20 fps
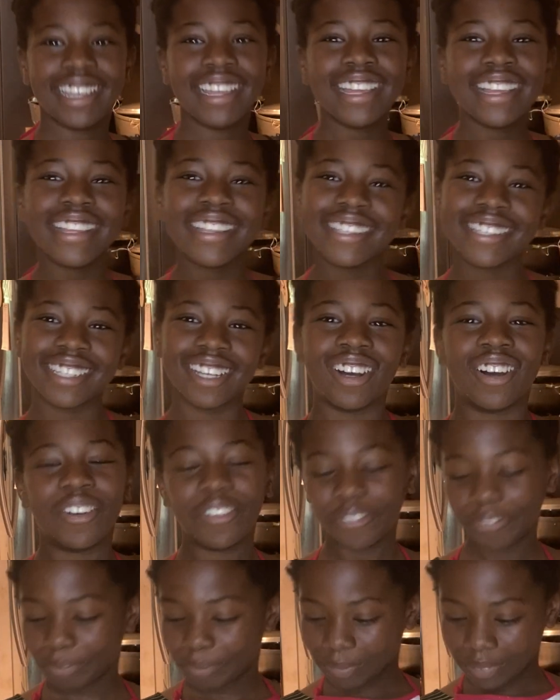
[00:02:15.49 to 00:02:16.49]
So,
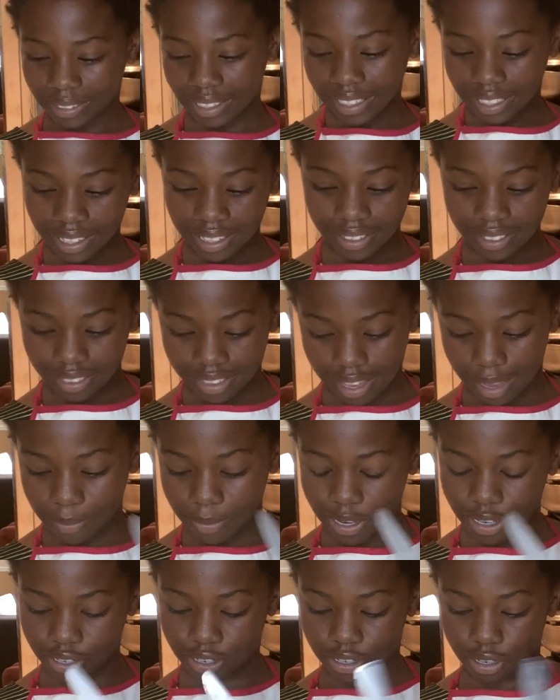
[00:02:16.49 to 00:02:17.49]
let me
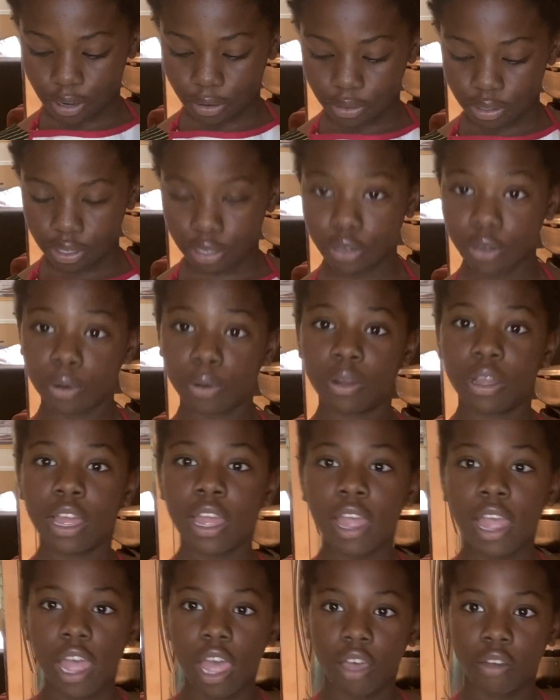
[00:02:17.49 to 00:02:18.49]
show you
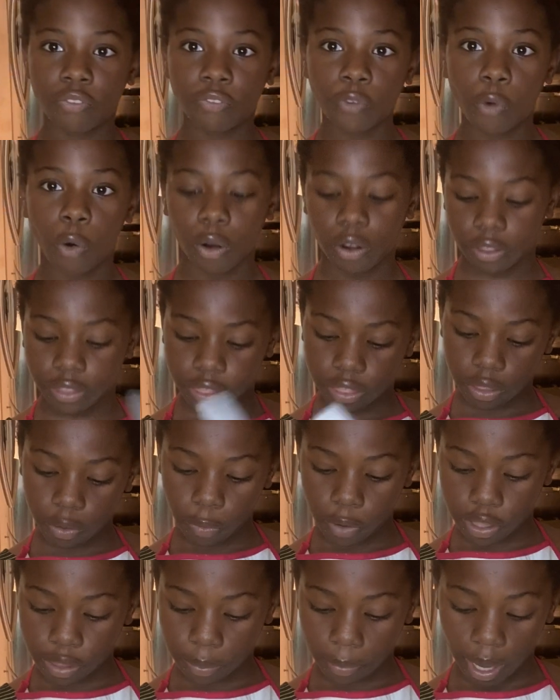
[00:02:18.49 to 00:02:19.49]
a fourth with
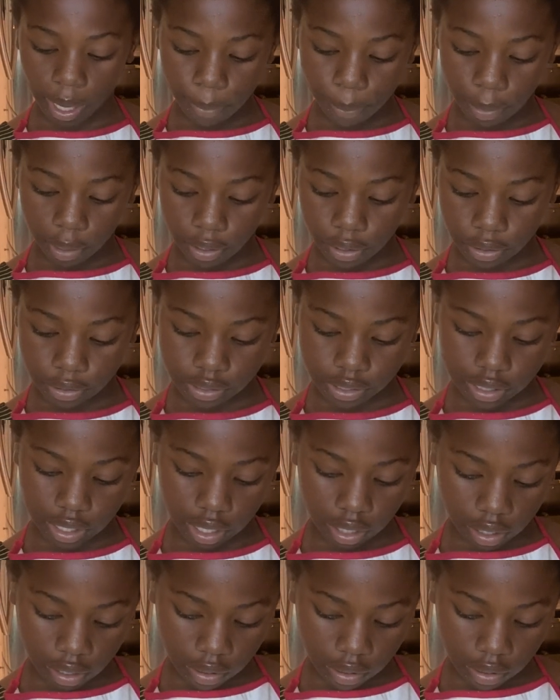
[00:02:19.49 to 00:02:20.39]
my butter stick.